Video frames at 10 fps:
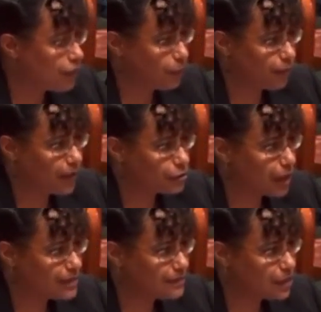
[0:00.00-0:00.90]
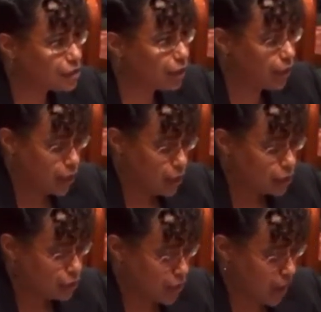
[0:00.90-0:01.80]
prevent transmission?
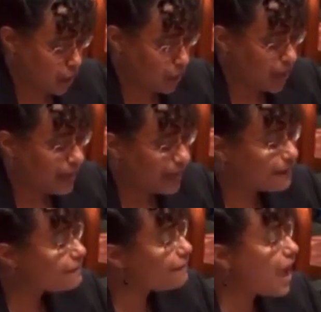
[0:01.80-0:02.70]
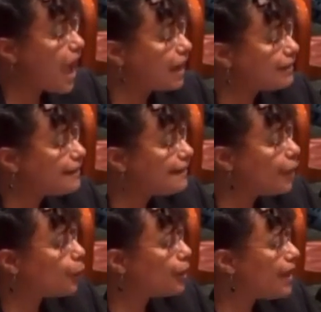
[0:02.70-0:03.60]
No. In fact, they
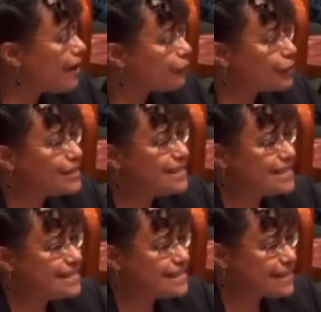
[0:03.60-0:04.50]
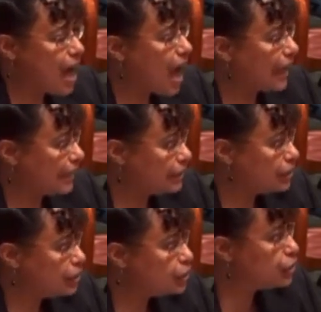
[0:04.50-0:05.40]
were never
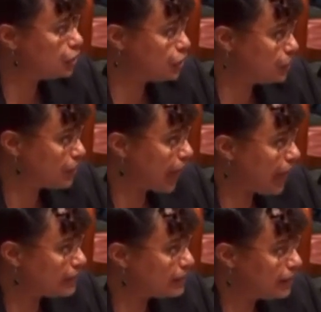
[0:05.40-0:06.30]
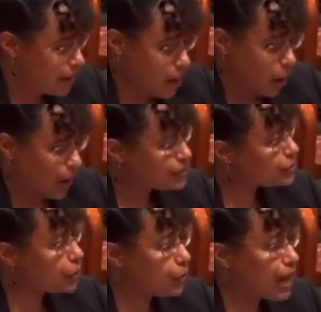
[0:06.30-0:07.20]
designed to do that. All right, so
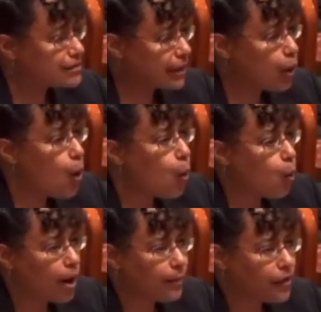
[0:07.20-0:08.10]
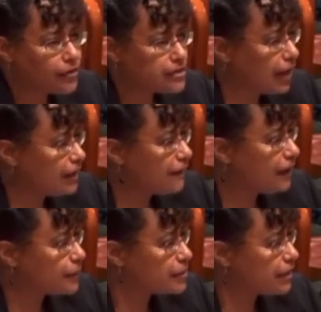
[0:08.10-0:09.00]
you're asking, what about this
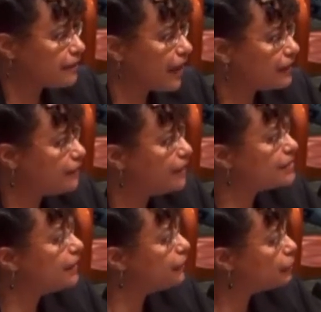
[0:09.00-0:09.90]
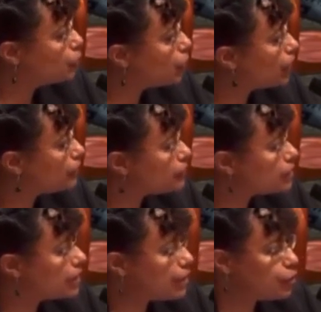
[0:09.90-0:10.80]
95% effectiveness? If you look at those
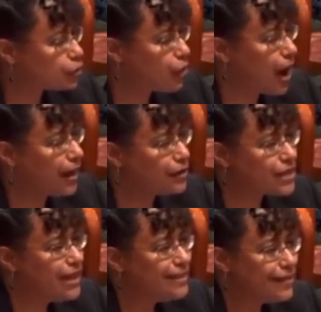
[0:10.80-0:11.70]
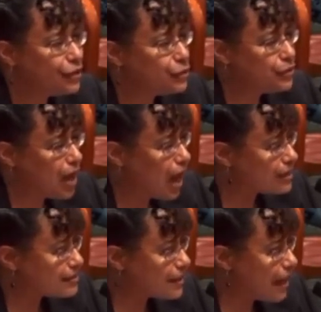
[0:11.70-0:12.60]
clinical trials, they do
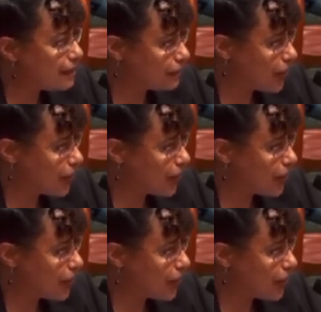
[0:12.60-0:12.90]
not say that they